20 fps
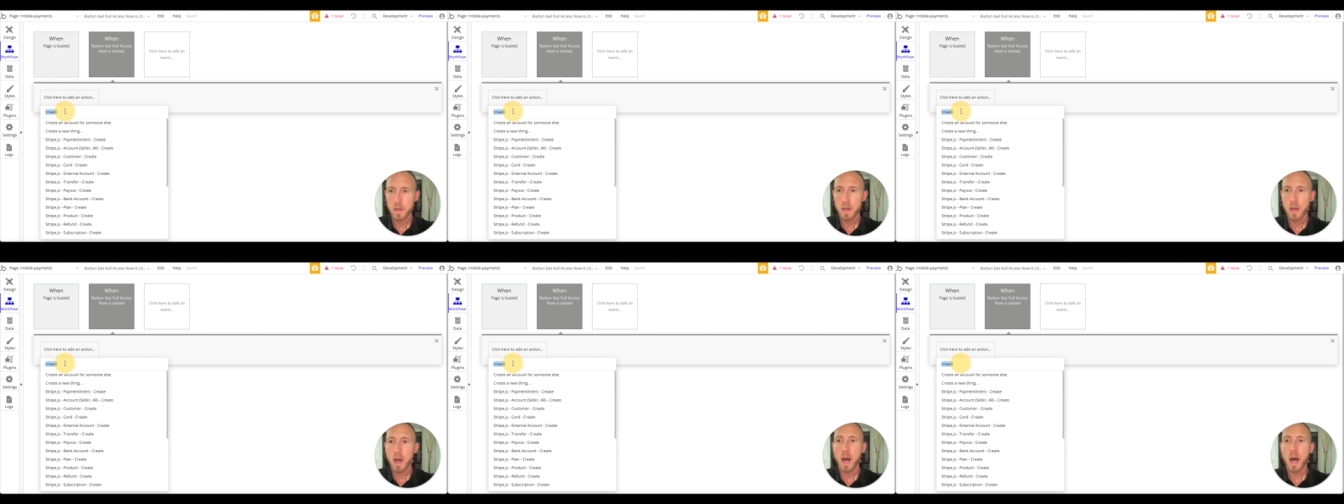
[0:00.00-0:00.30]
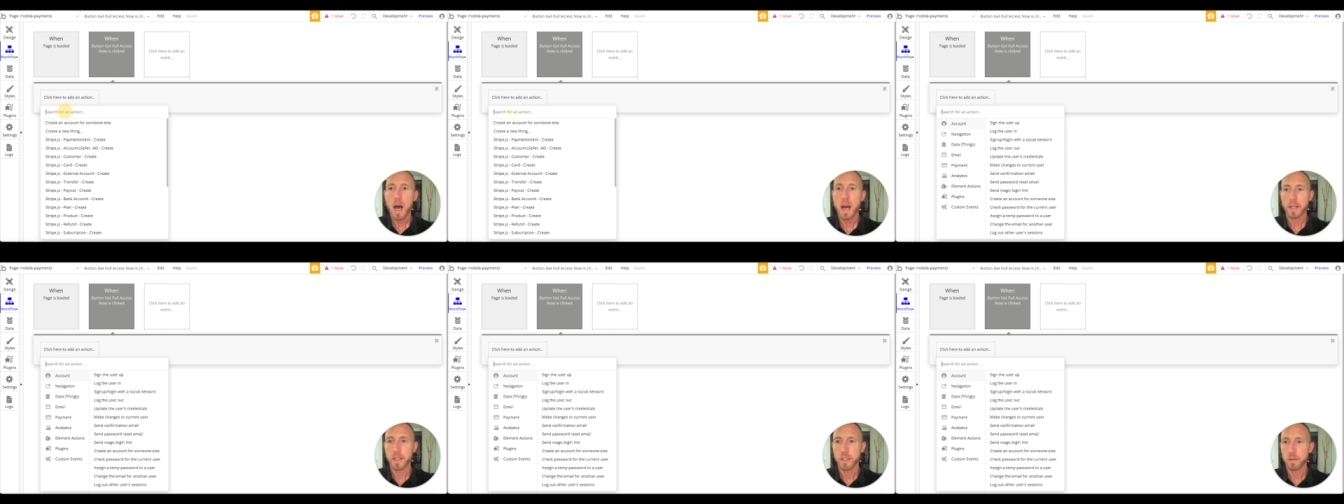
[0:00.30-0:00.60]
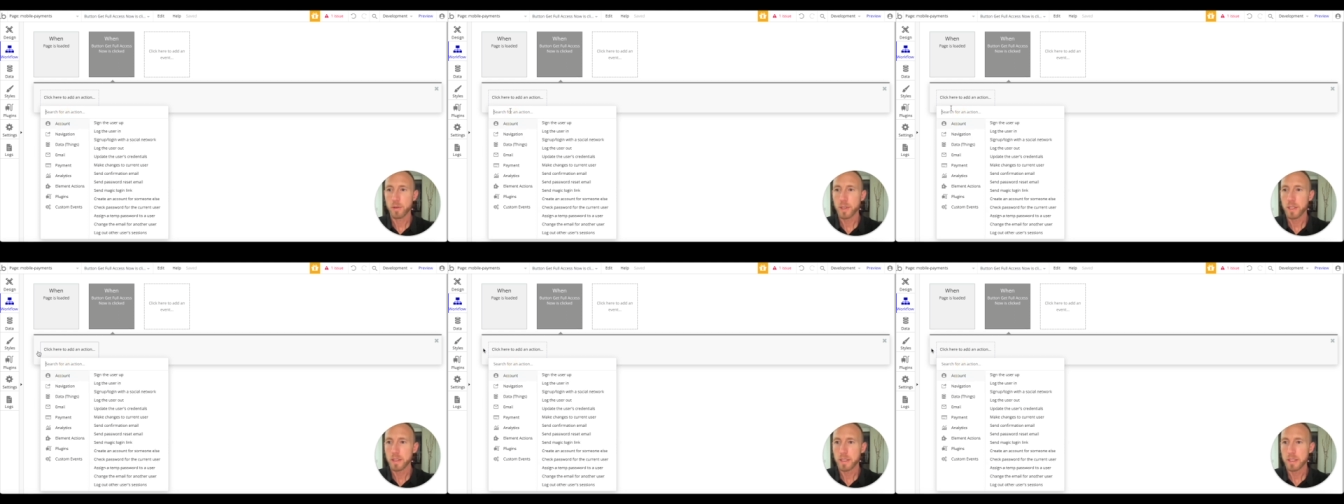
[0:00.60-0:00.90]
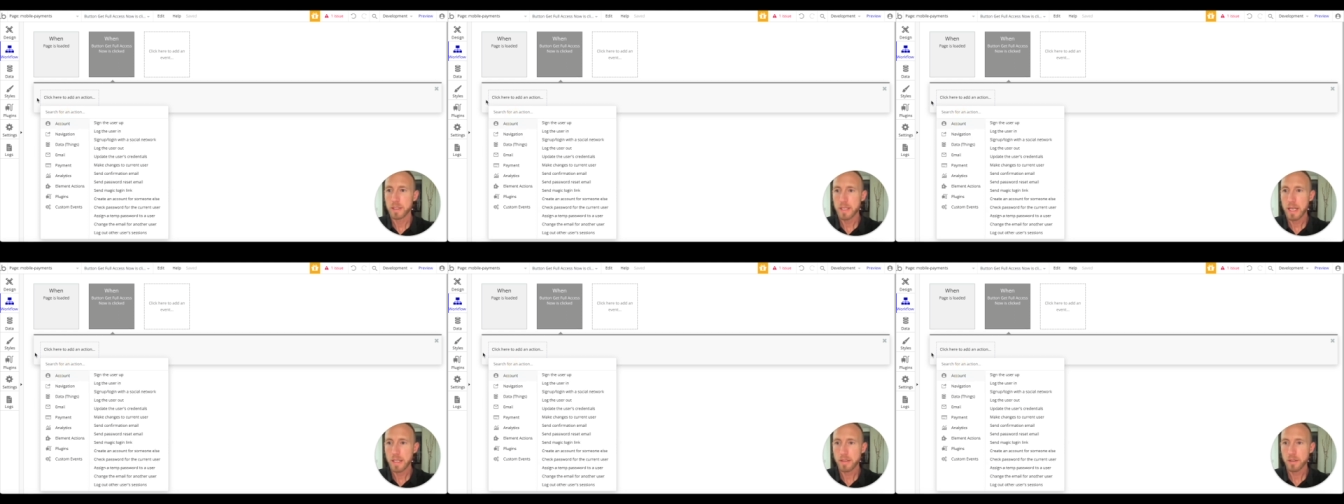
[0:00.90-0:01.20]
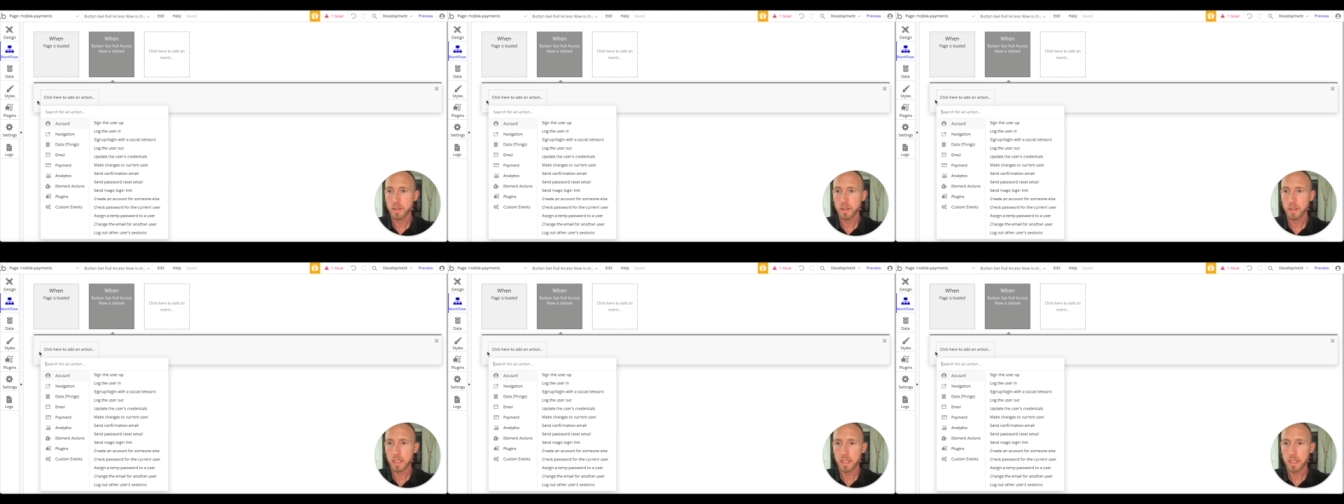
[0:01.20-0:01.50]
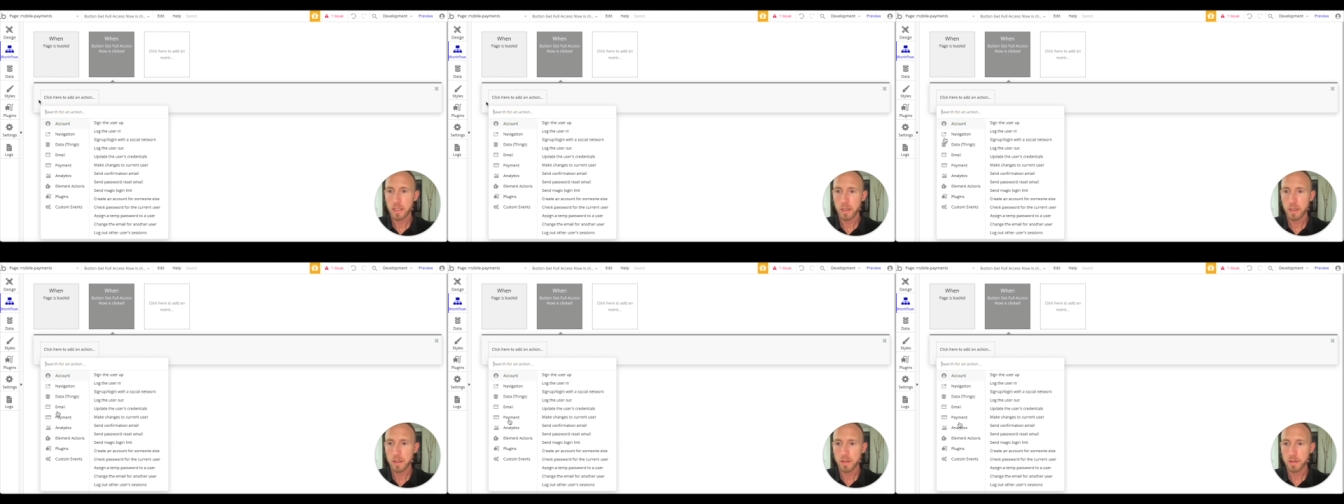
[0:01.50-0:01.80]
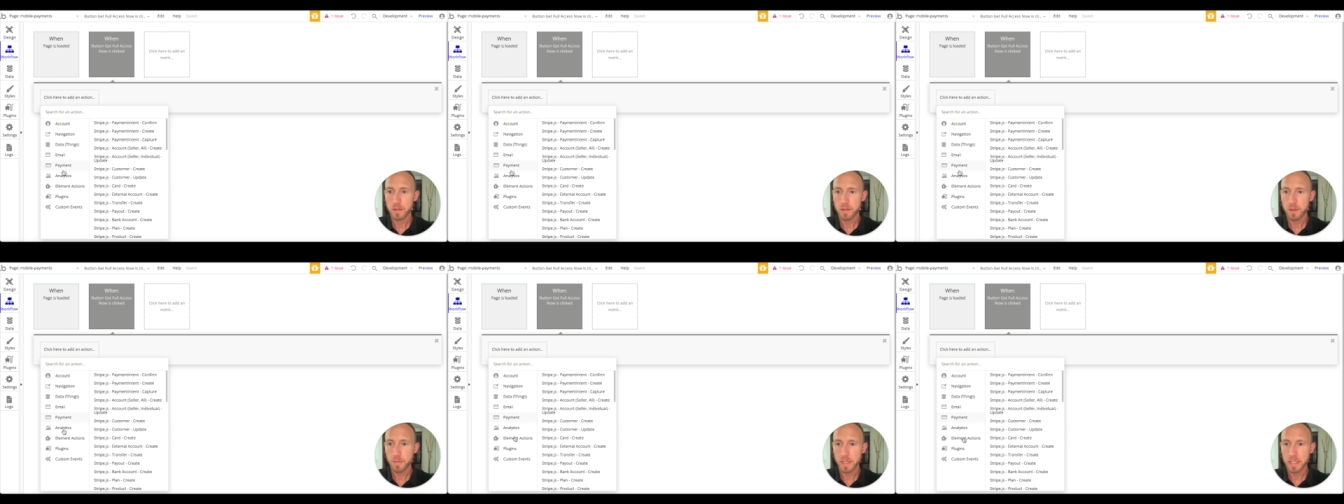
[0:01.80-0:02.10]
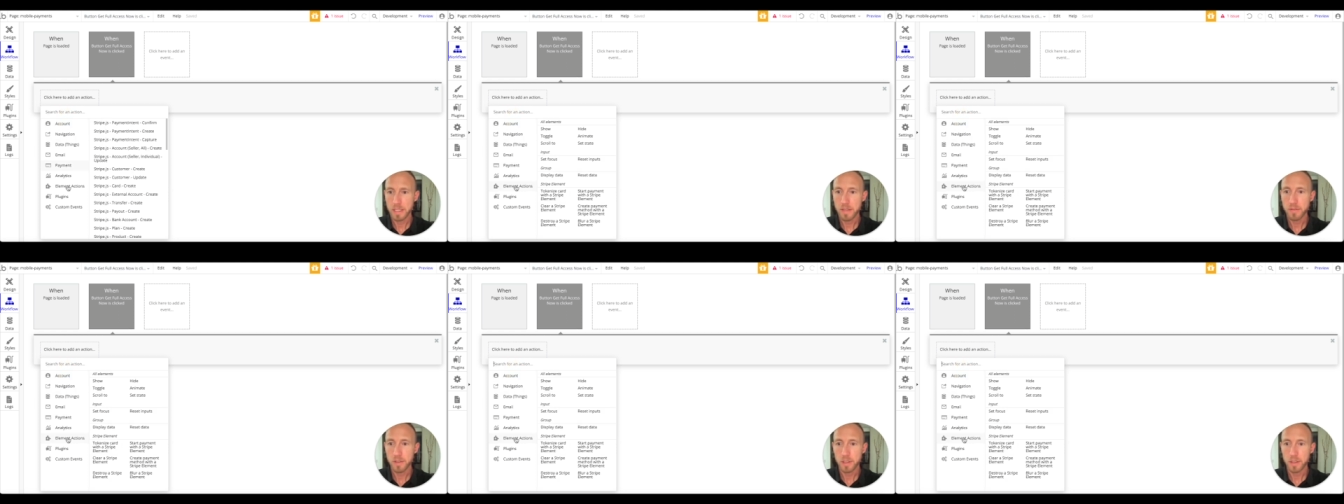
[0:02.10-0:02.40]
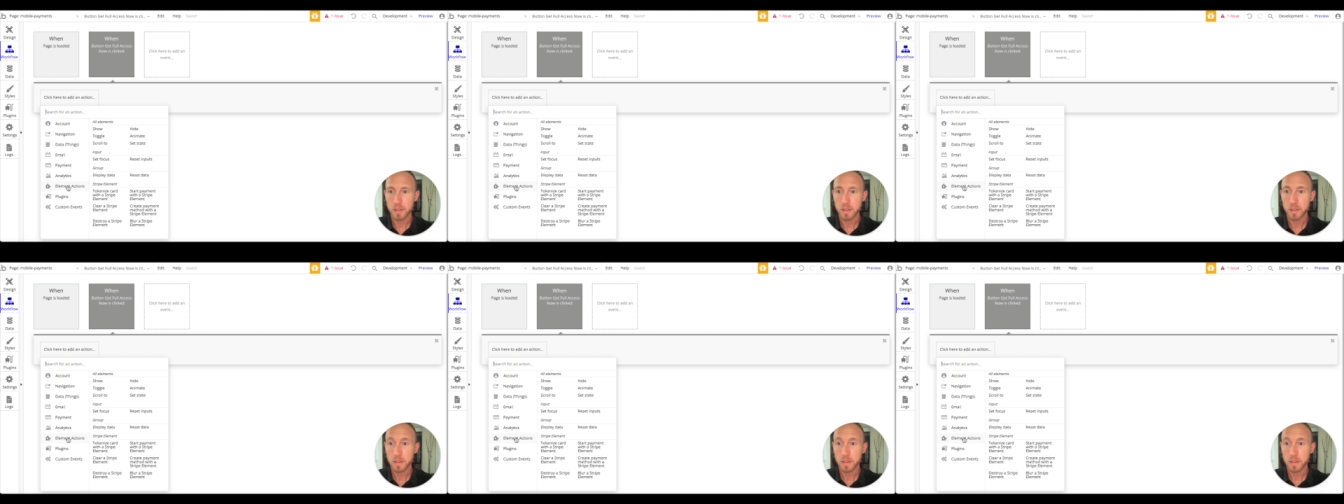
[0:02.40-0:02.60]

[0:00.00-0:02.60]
Ah, you know what? It's actually under something different.